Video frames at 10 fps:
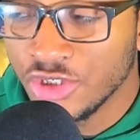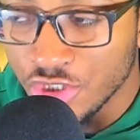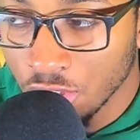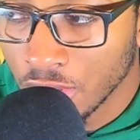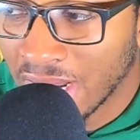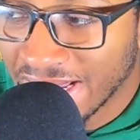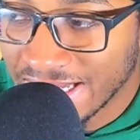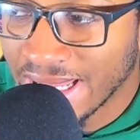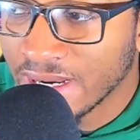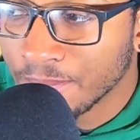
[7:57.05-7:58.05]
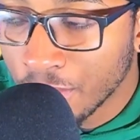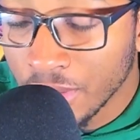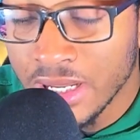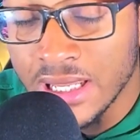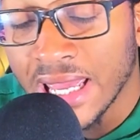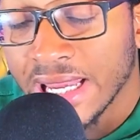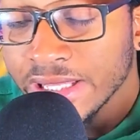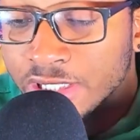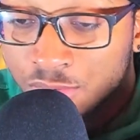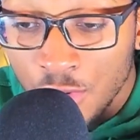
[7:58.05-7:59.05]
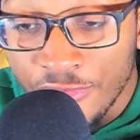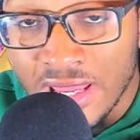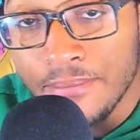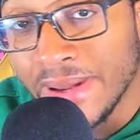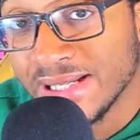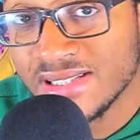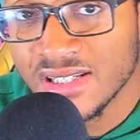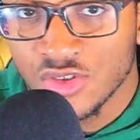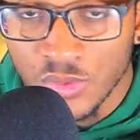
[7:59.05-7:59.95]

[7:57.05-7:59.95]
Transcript: sure, I get it. Putting Kang in this movie, it made sense